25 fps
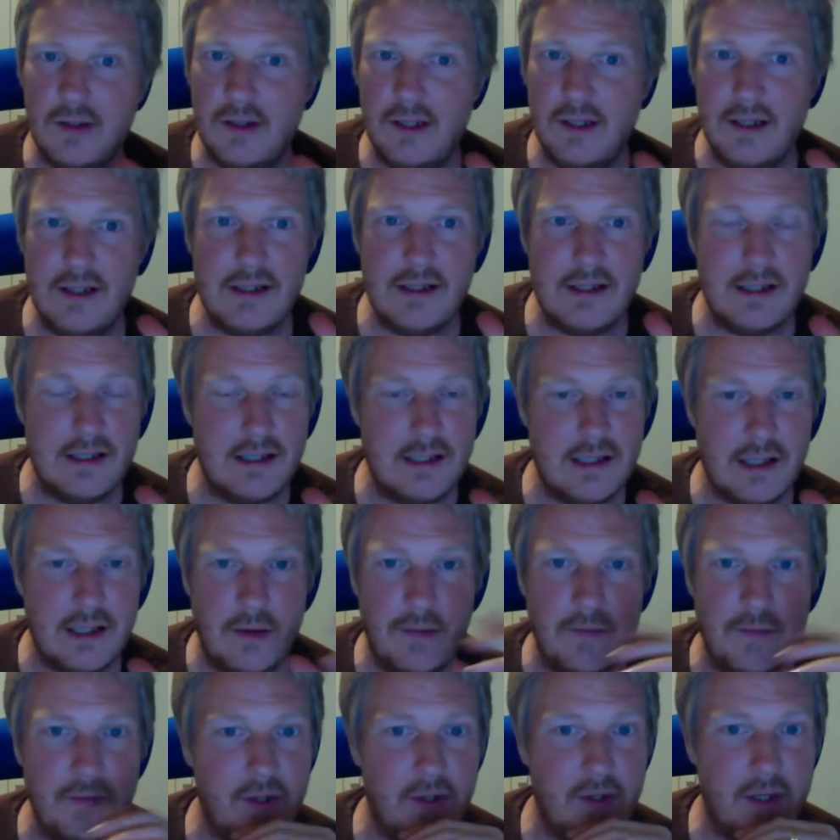This is
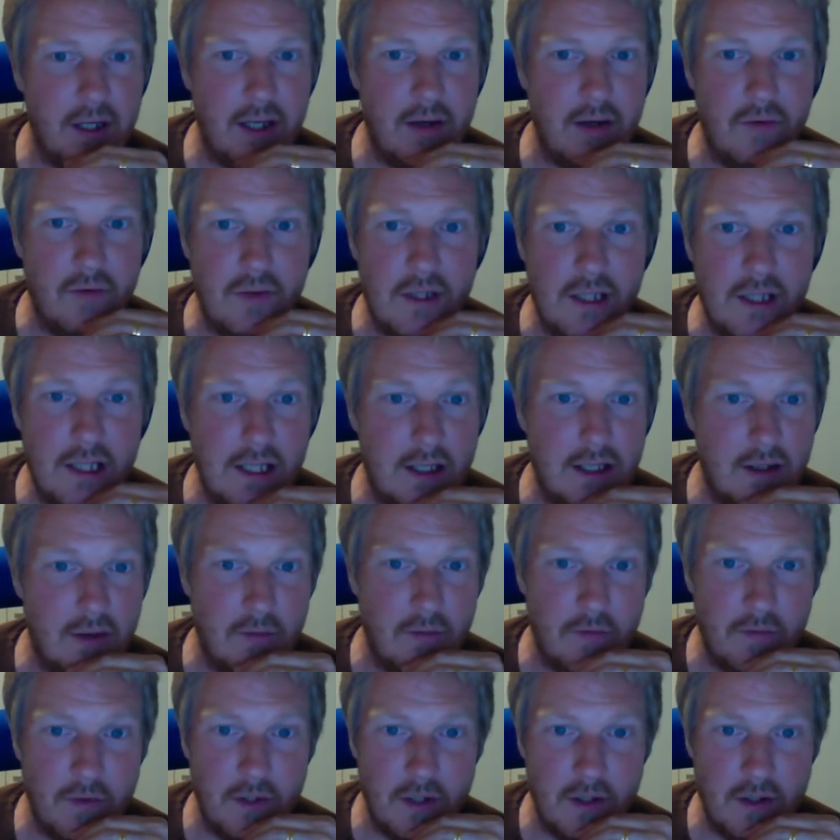something I really
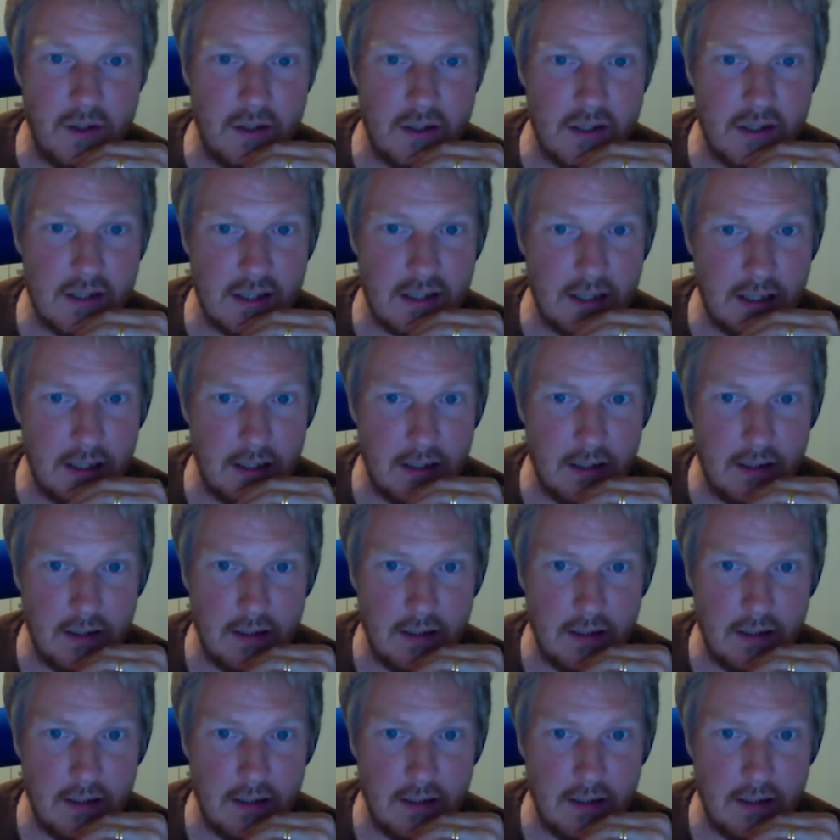don't understand.